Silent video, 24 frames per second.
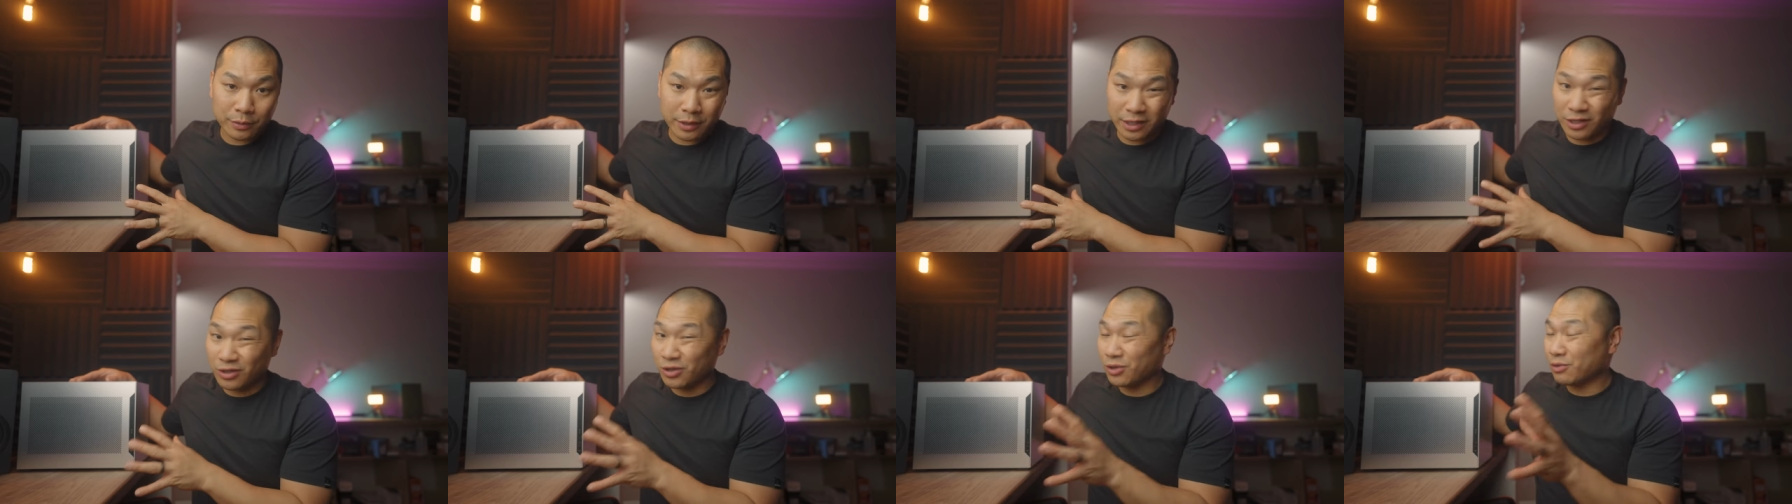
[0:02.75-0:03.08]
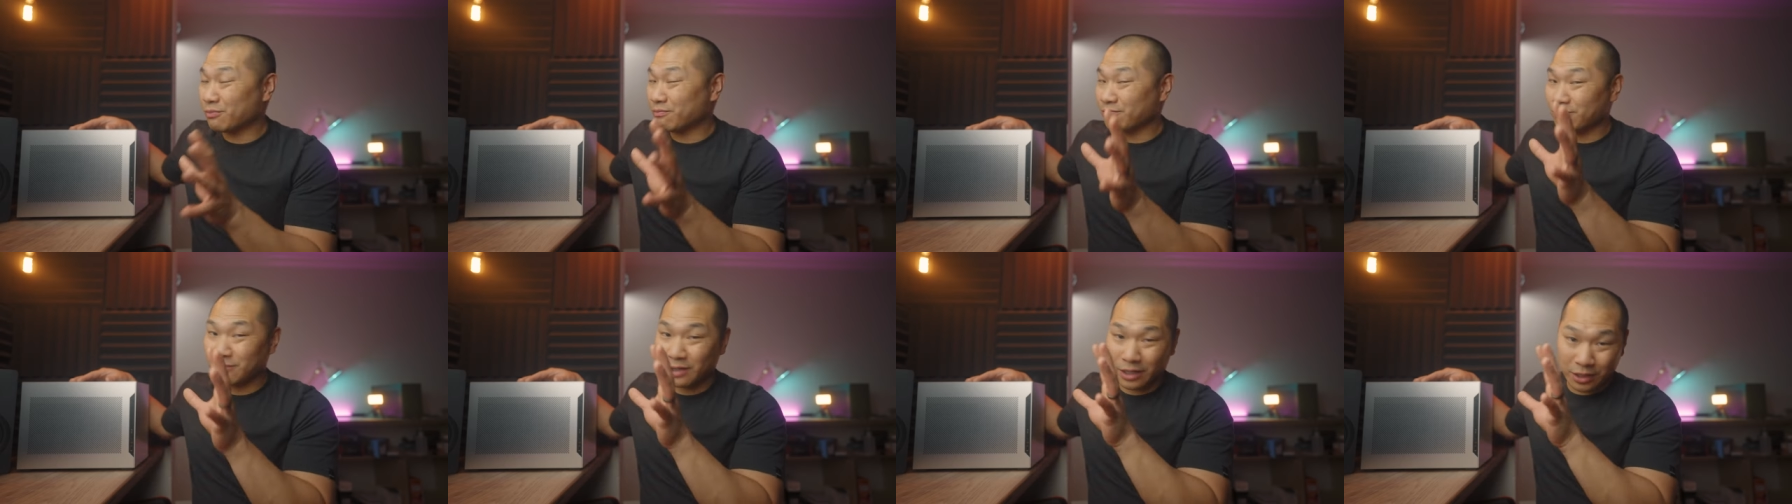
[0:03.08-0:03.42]
and
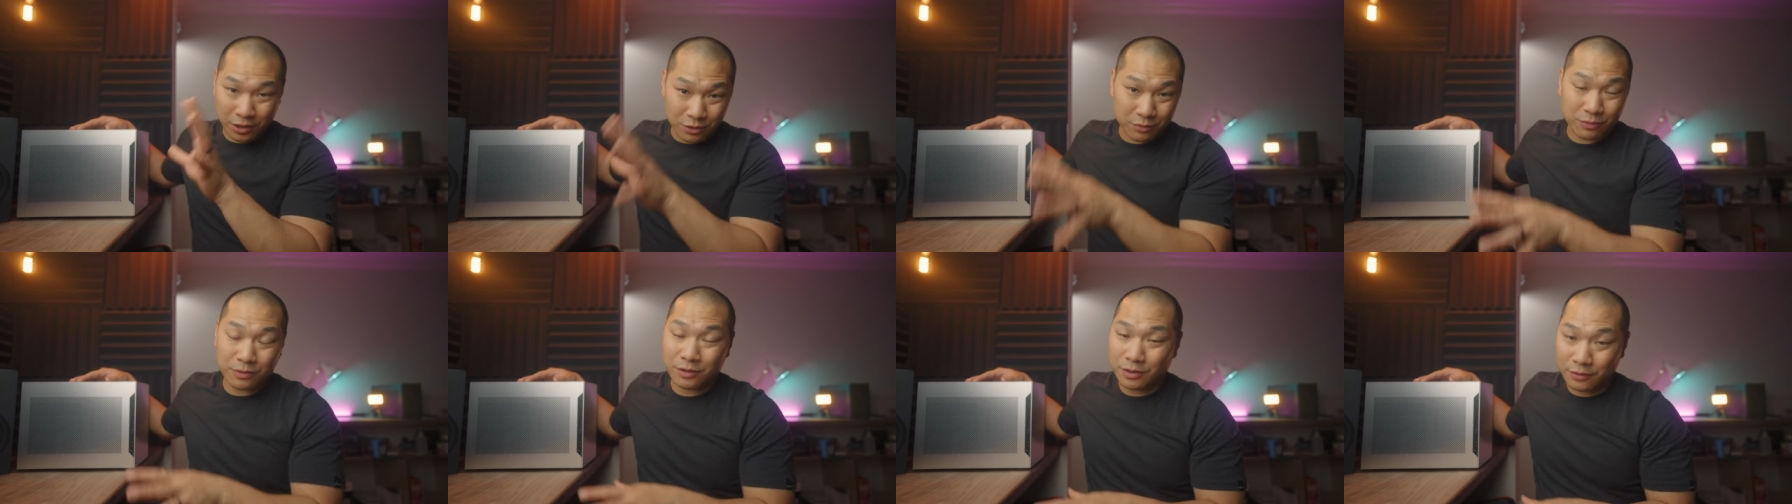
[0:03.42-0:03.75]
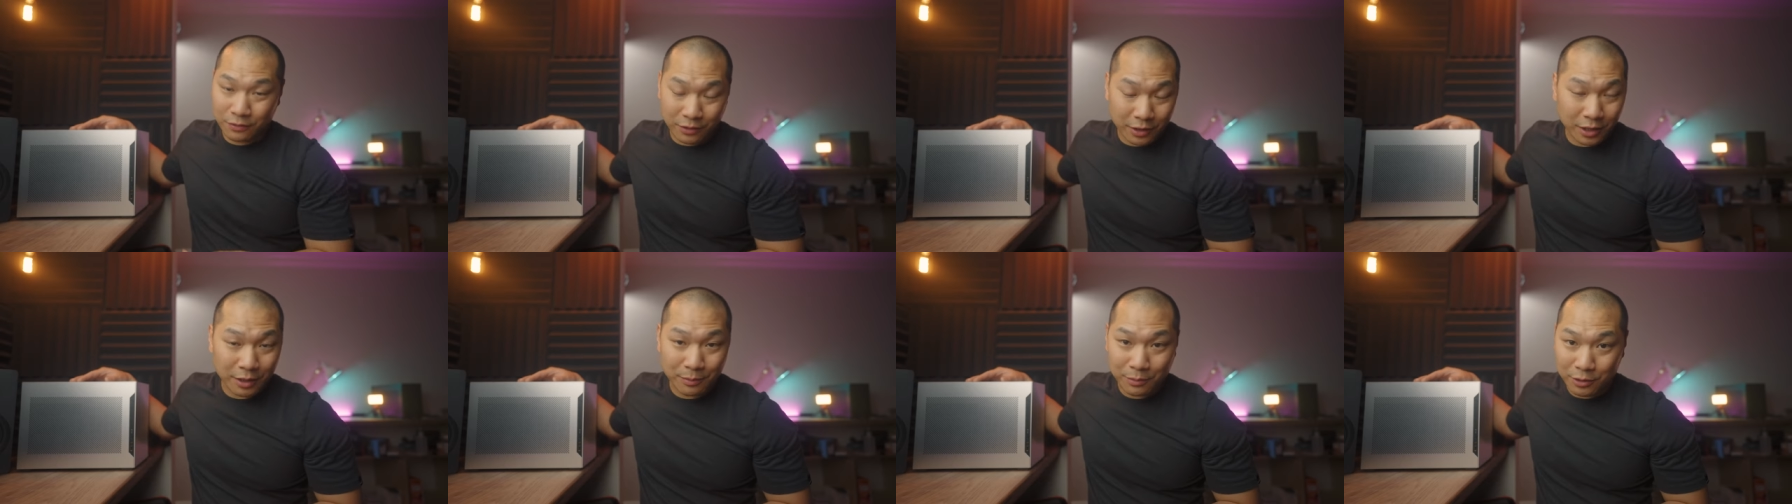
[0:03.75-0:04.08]
I know what
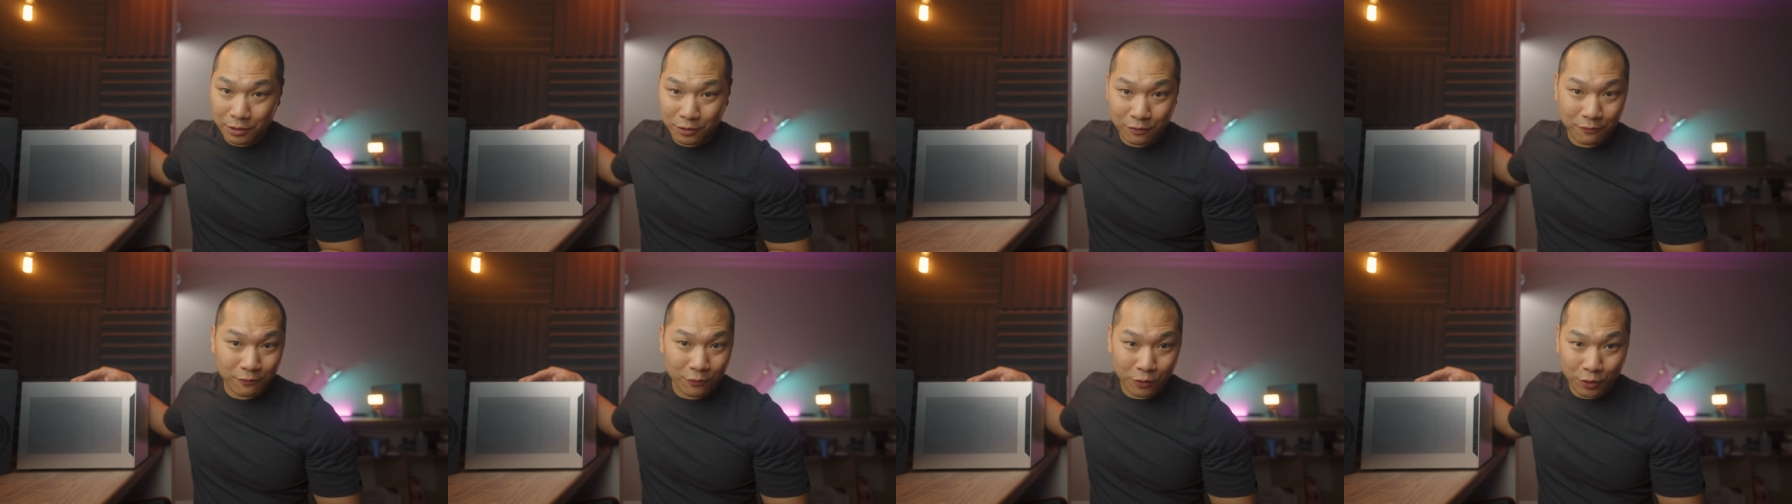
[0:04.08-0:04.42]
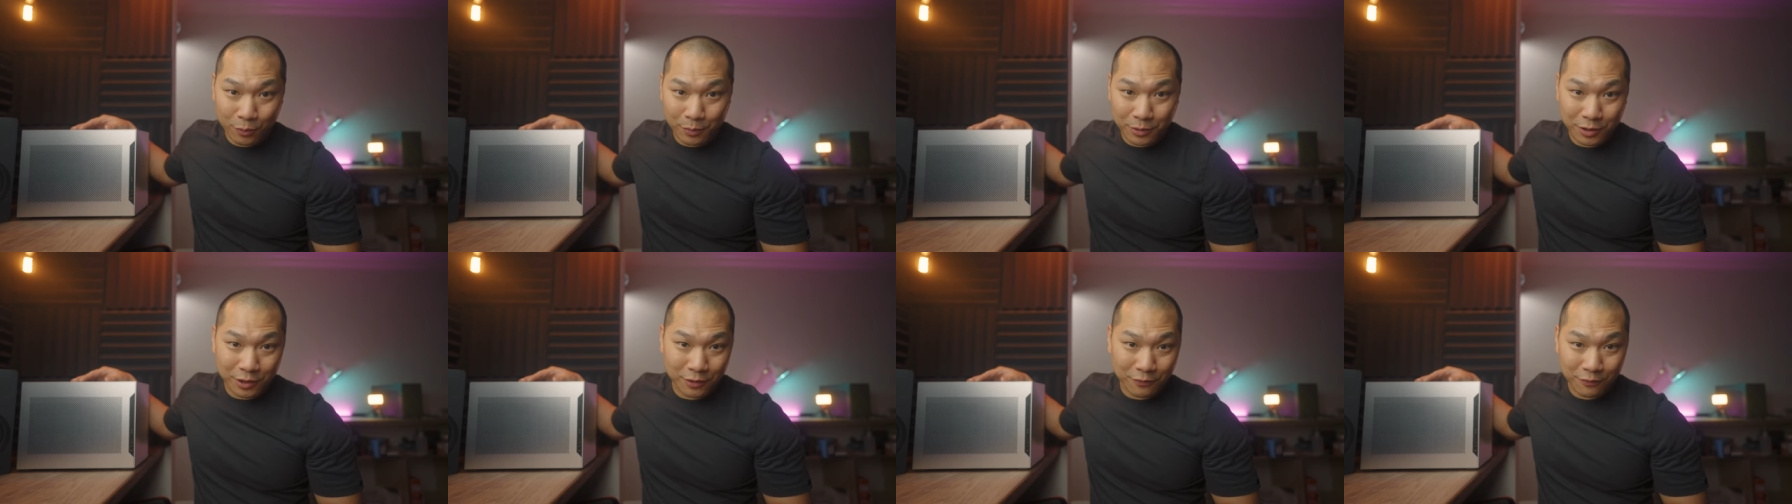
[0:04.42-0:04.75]
the chemical
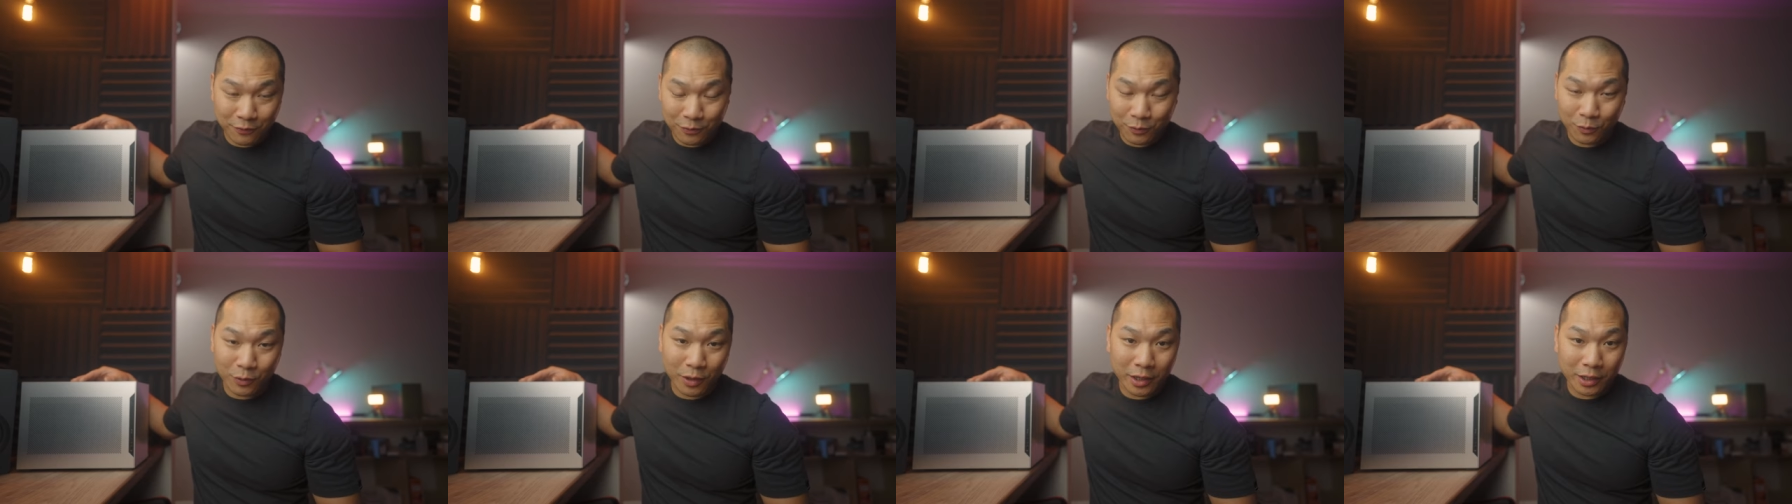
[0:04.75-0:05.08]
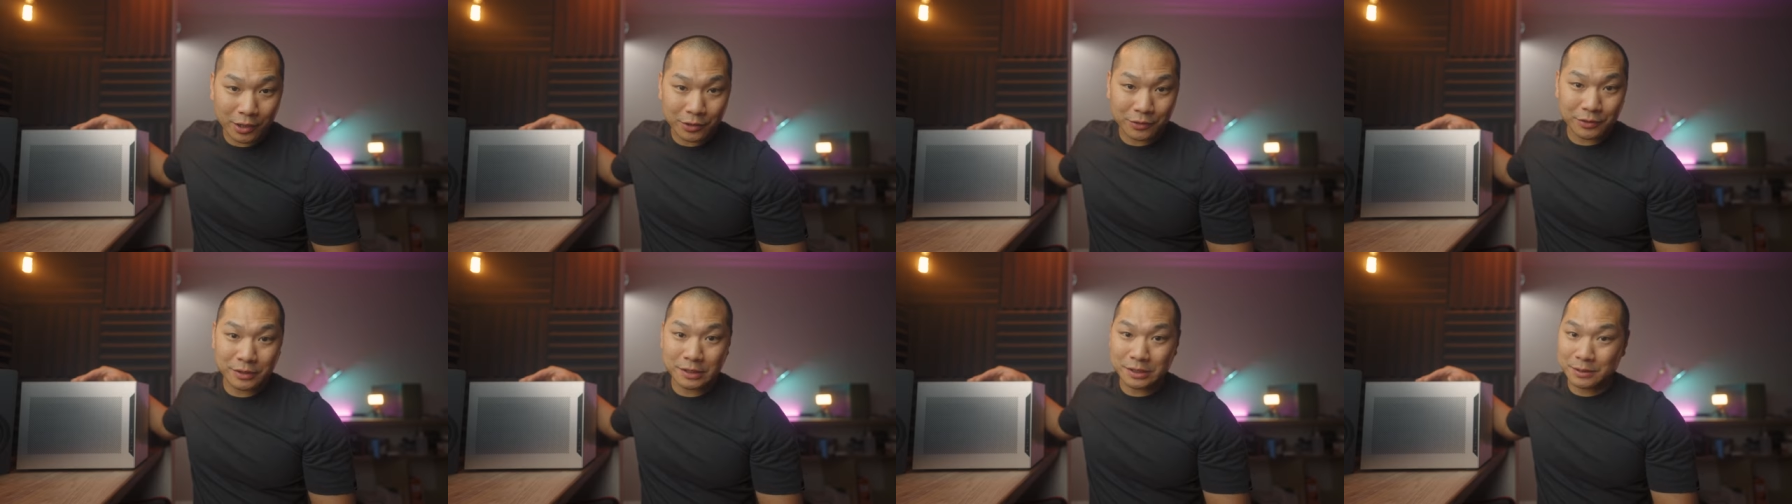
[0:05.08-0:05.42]
formula for
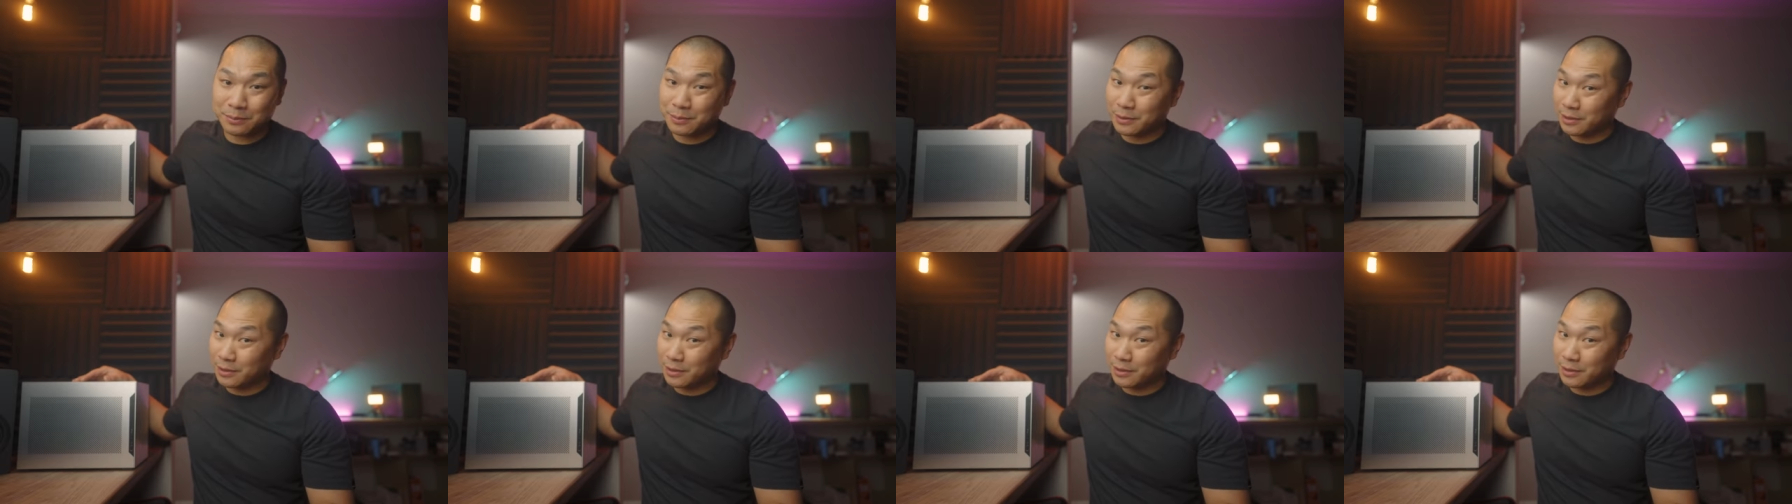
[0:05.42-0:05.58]
water is,